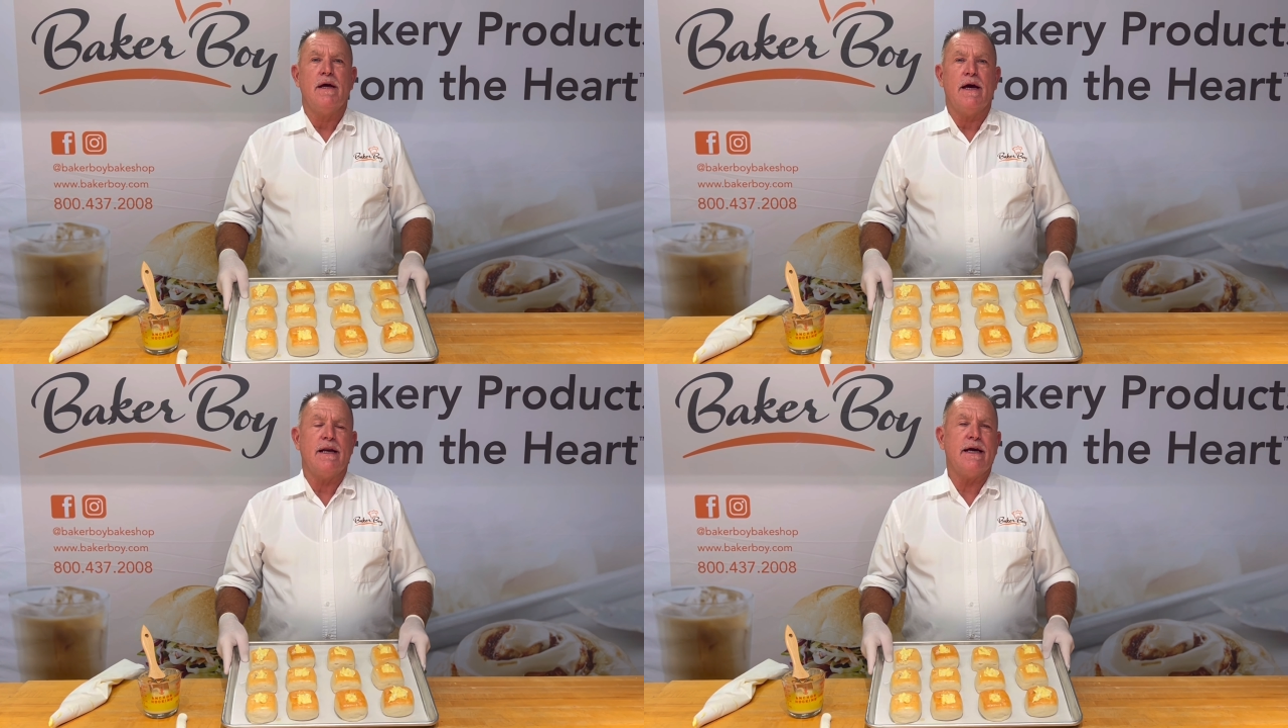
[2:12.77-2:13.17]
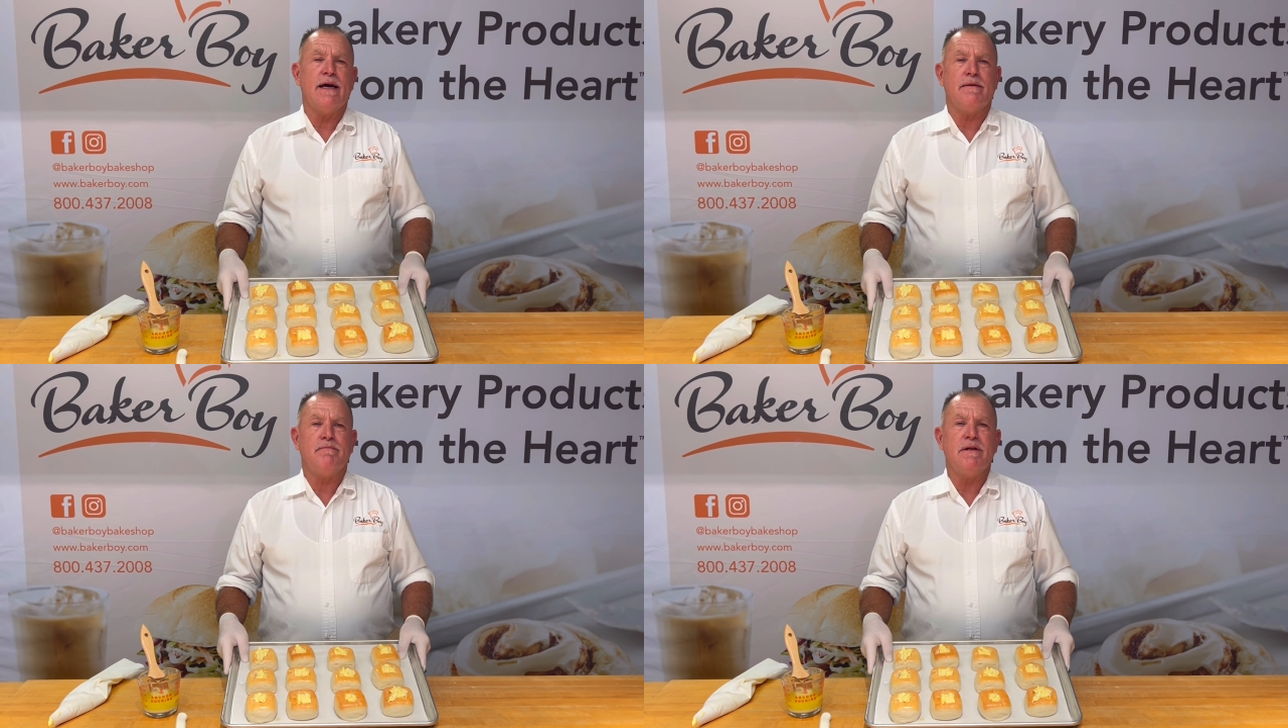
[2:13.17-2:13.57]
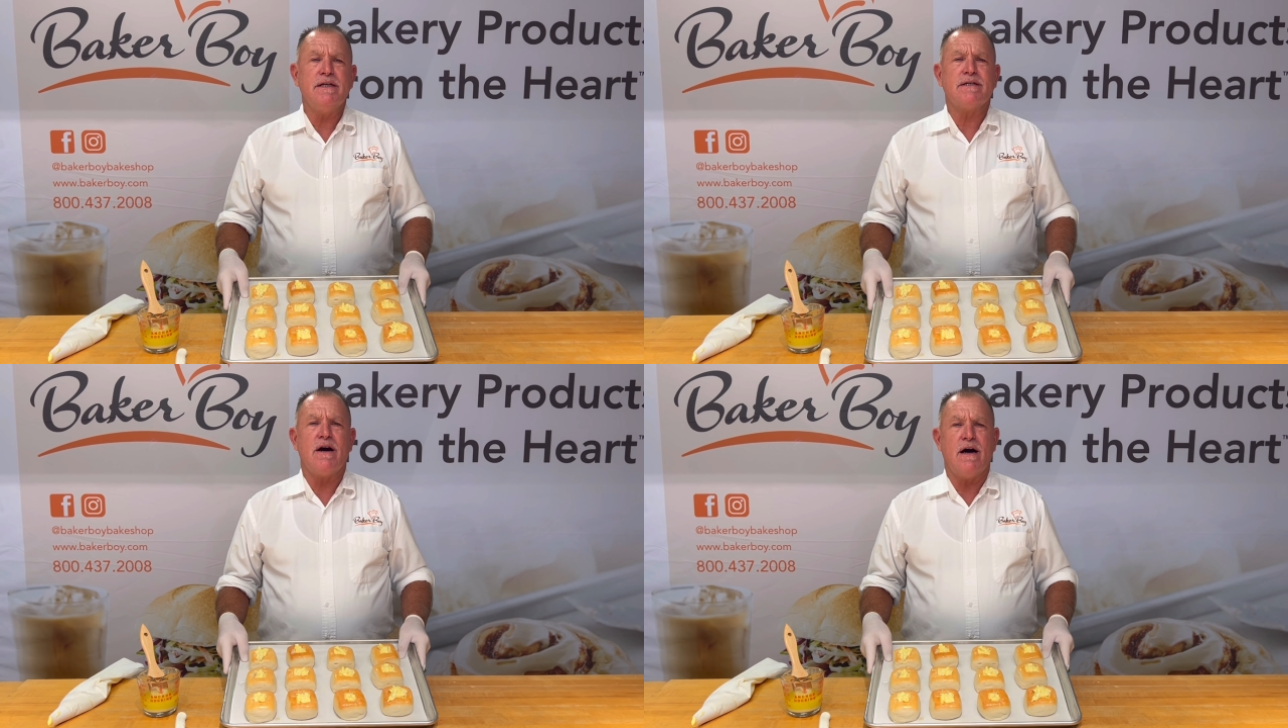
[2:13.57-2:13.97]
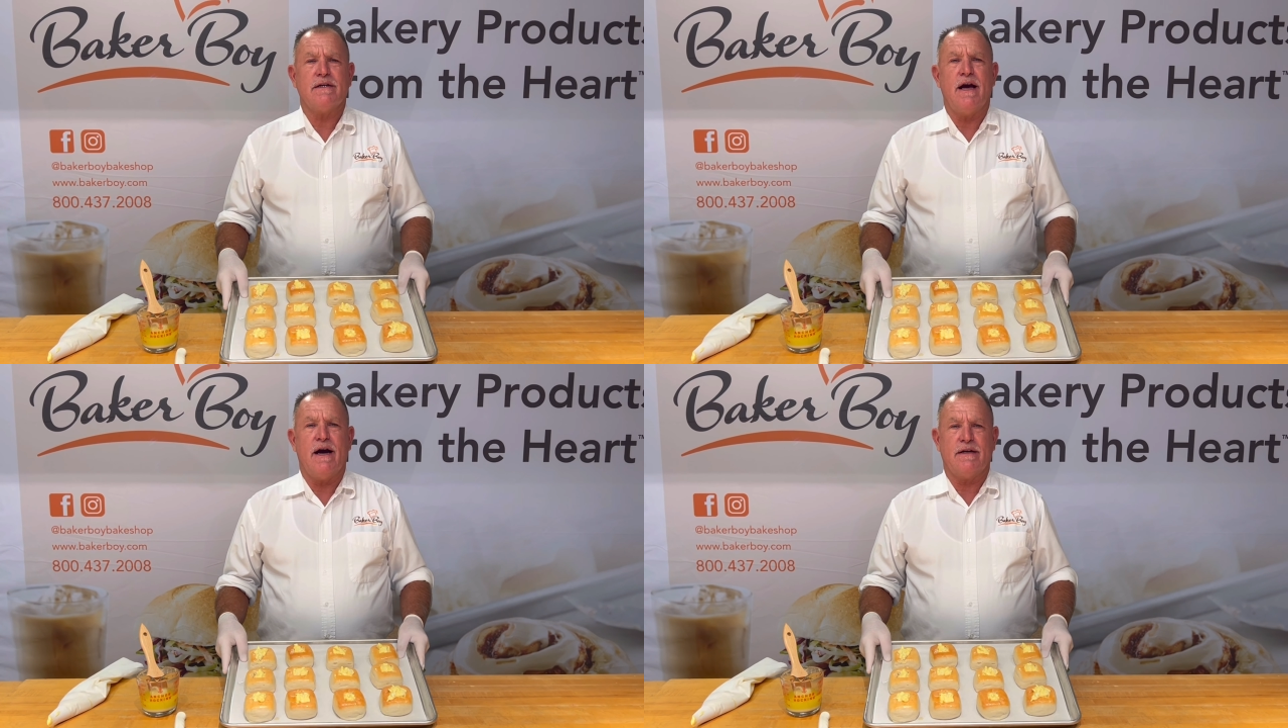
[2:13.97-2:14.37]
And again, please
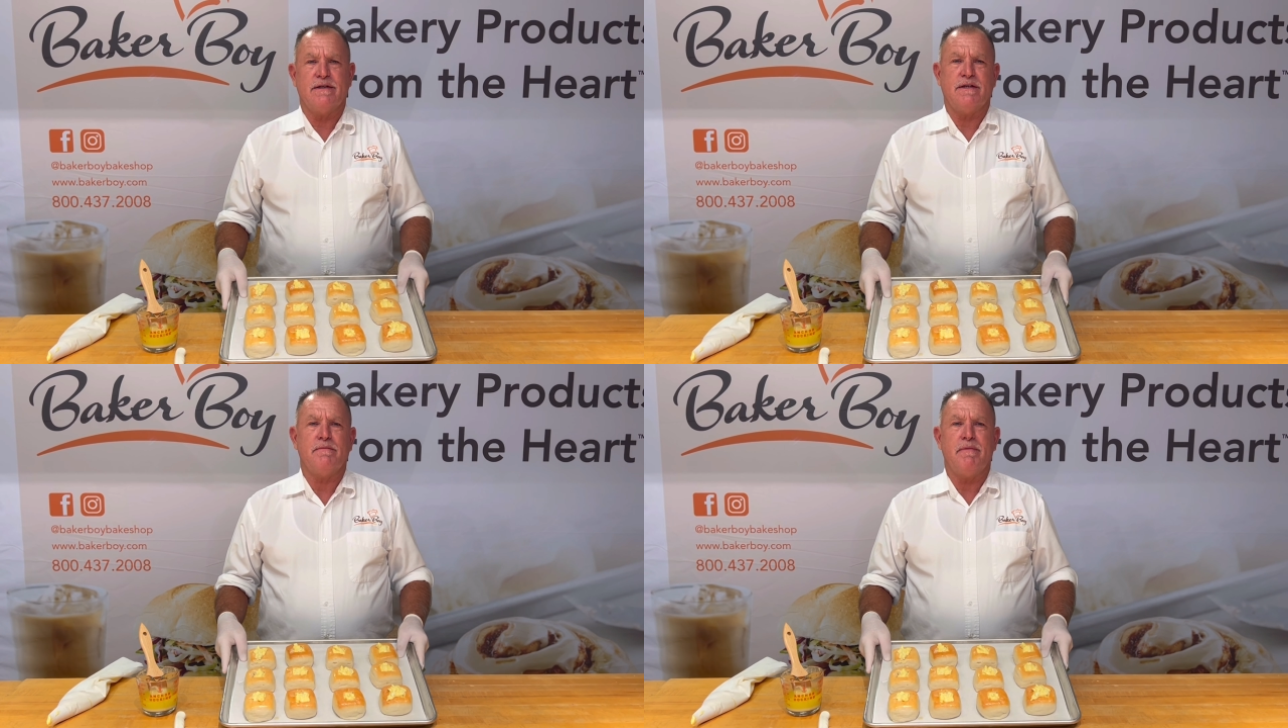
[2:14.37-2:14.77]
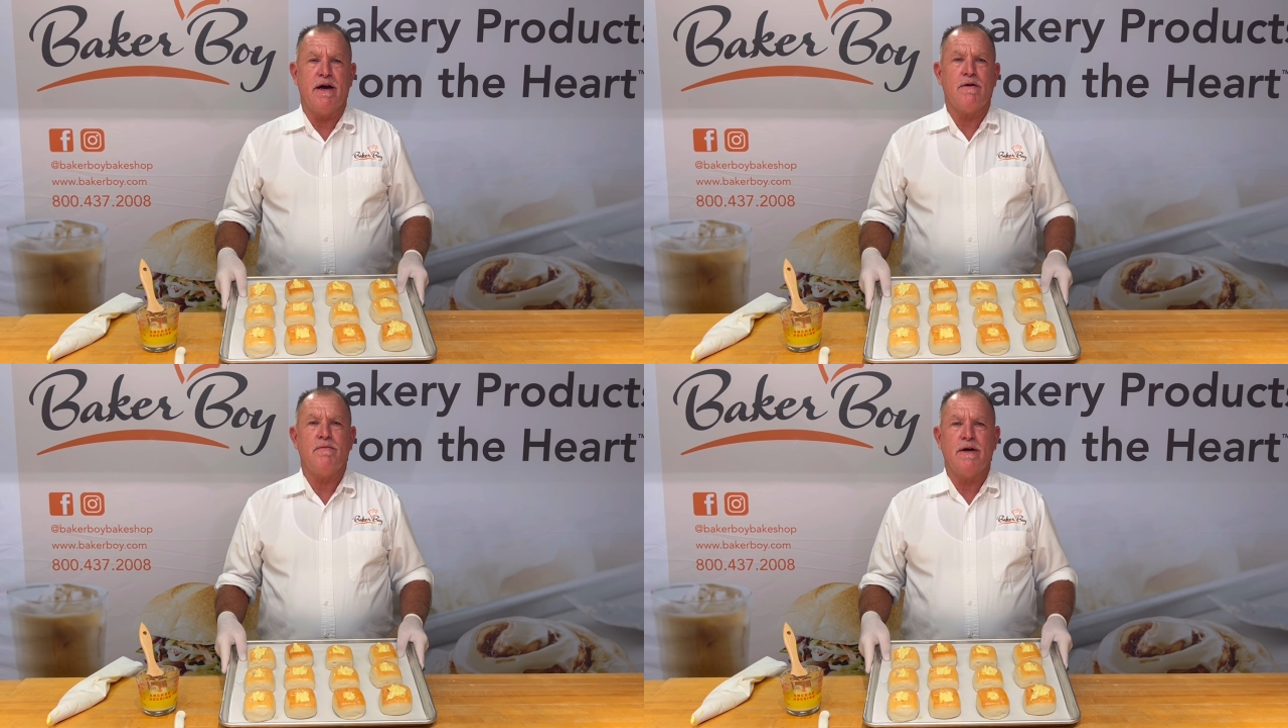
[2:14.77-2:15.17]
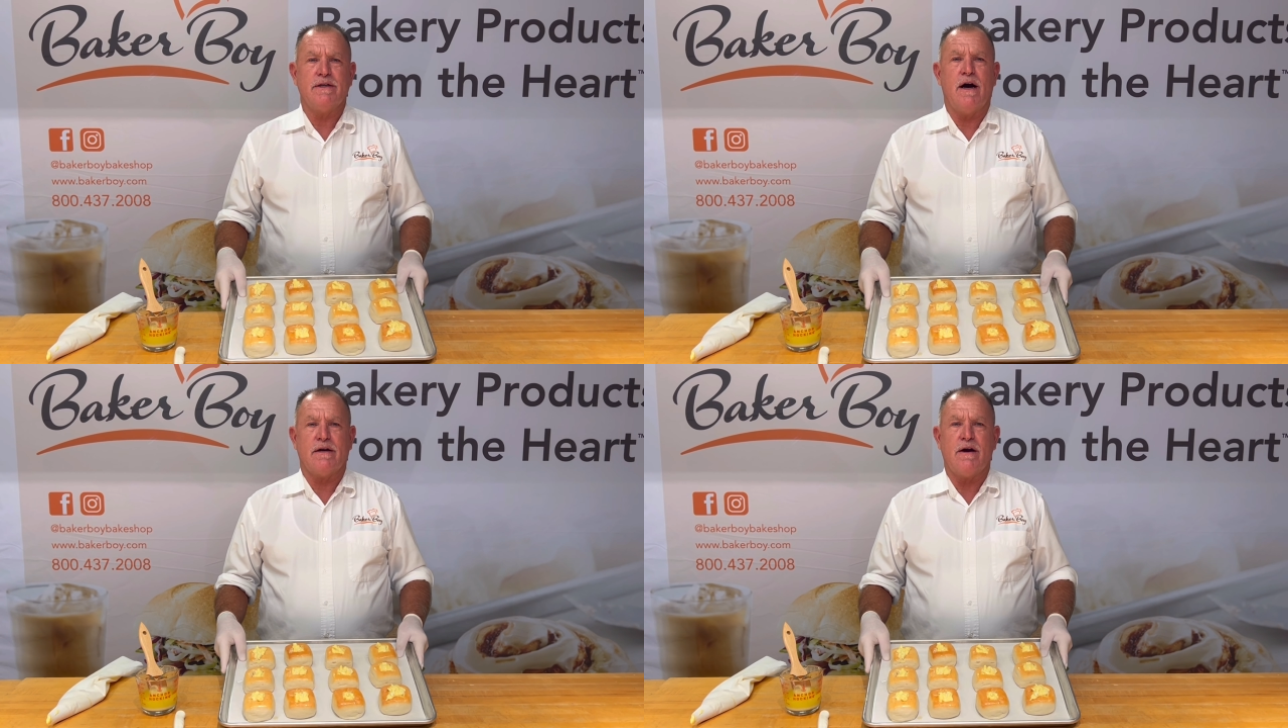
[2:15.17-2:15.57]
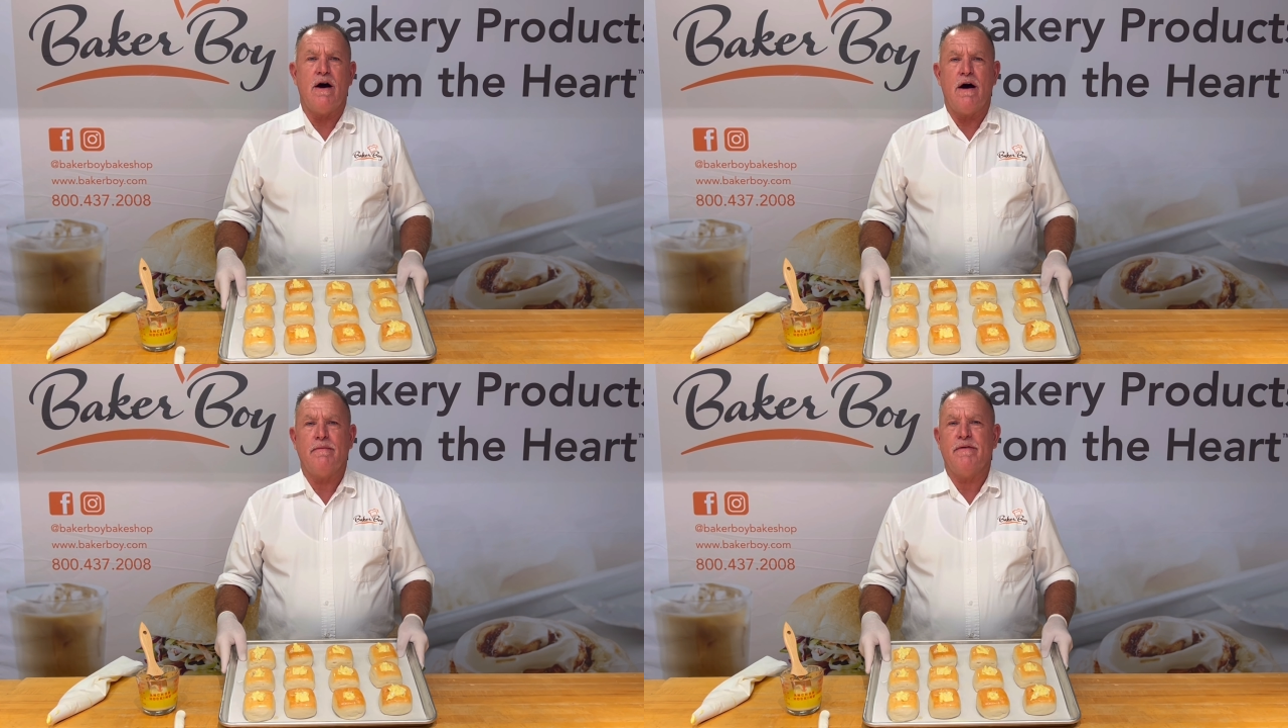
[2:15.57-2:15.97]
contact us at
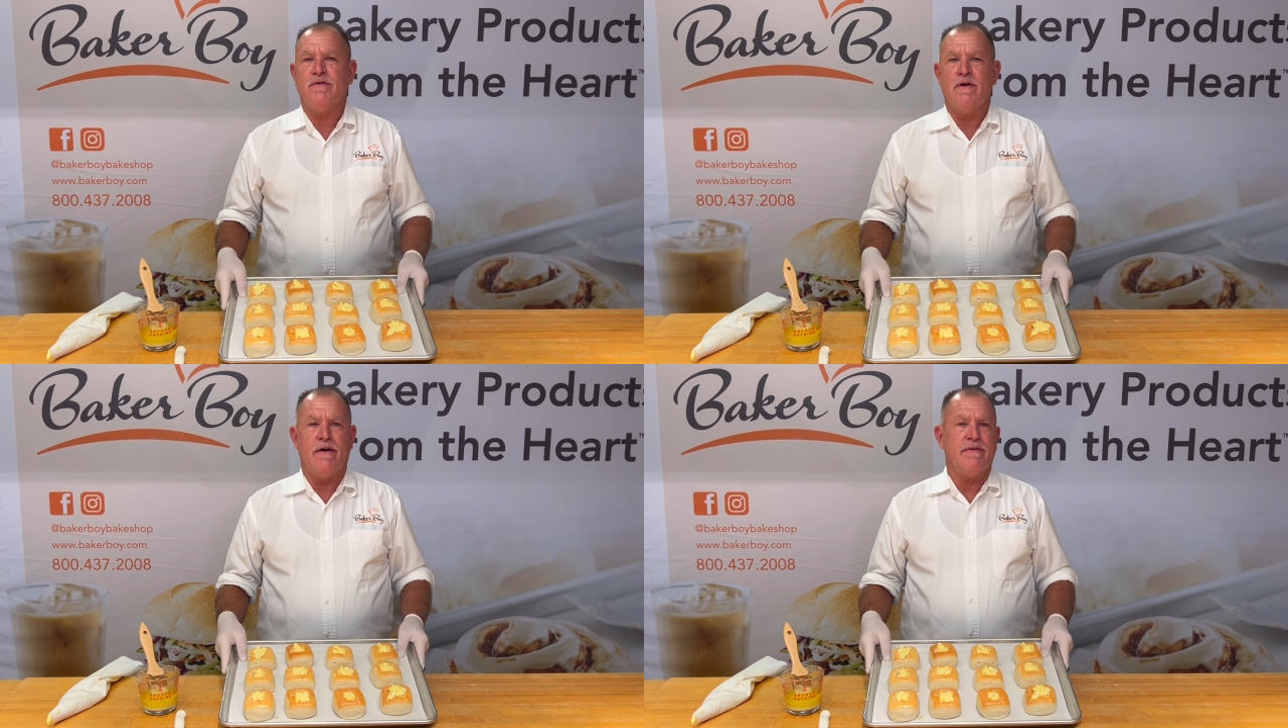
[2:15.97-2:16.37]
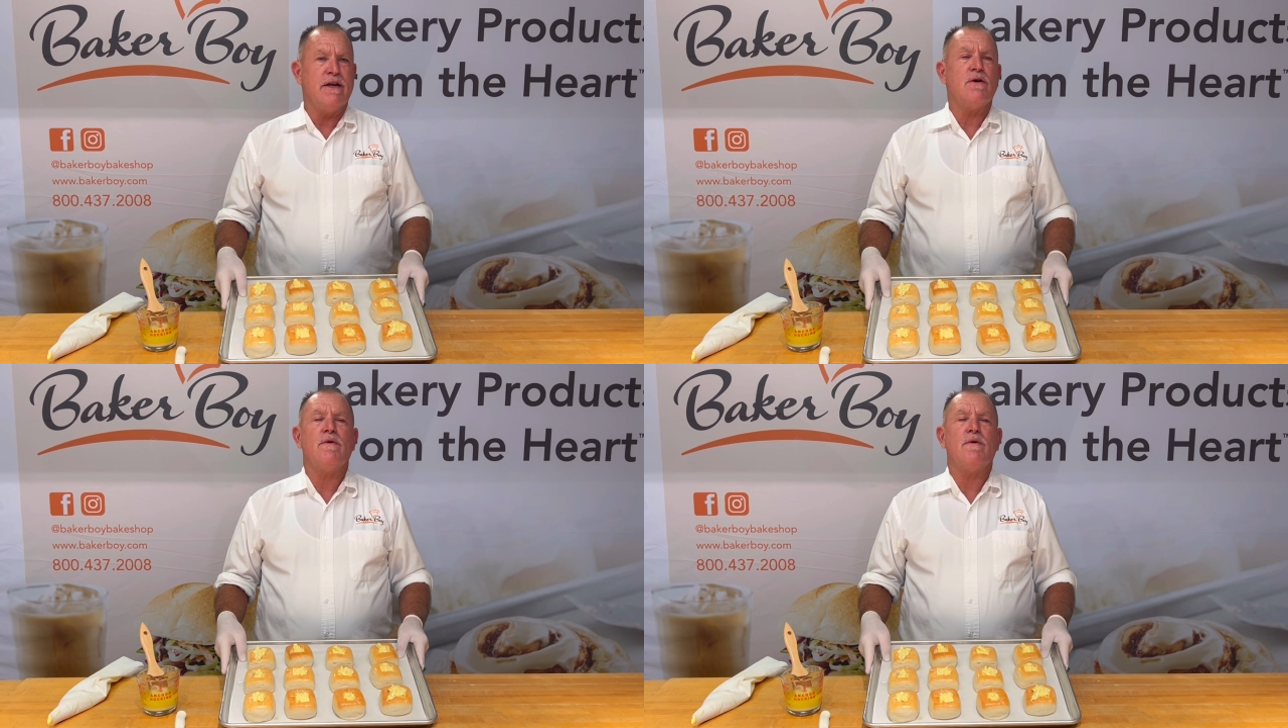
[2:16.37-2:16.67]
bakerboy.com if you have any